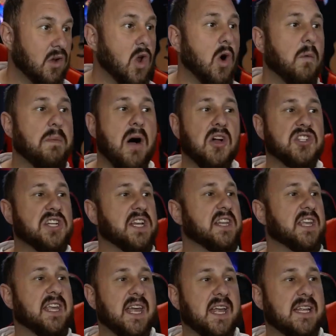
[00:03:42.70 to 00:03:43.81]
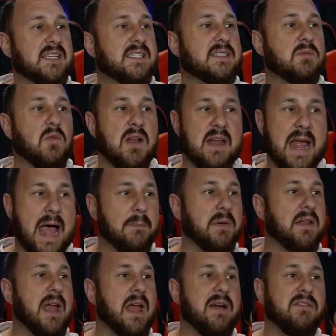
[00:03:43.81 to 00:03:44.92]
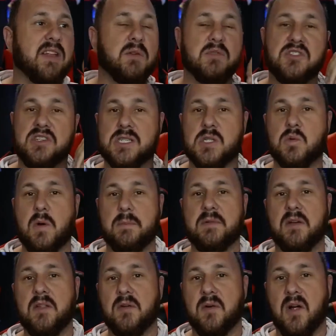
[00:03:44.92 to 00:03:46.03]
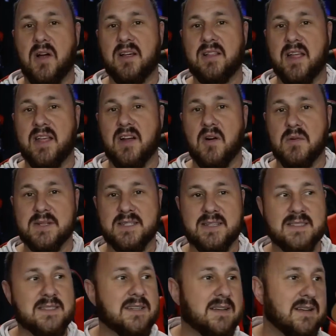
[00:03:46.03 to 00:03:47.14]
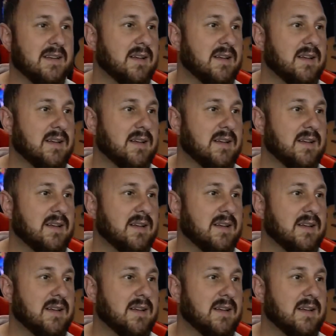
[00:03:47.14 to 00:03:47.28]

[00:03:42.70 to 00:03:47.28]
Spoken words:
No apology to the kids. When it happened, everything was just swept under the rug, like it always is.